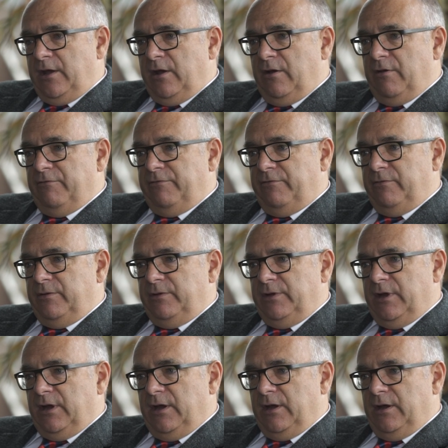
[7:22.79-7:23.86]
of
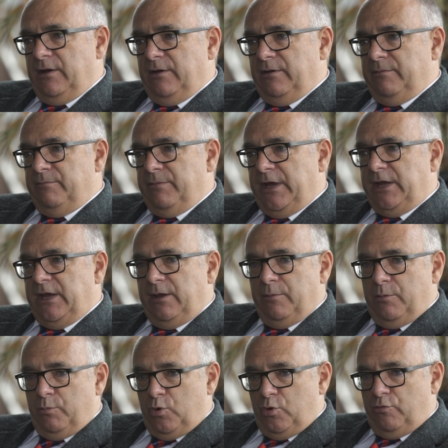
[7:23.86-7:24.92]
uh, making him
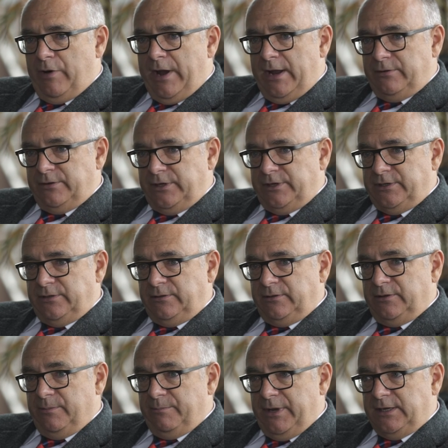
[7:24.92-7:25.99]
a more rounded
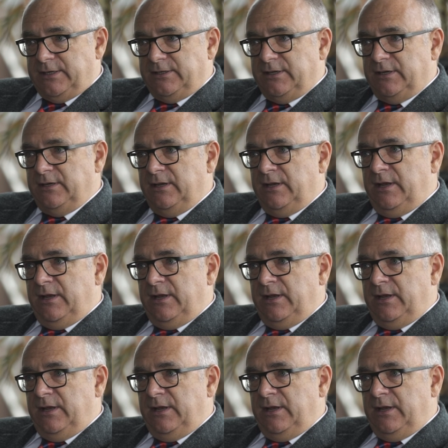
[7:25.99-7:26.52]
competitor.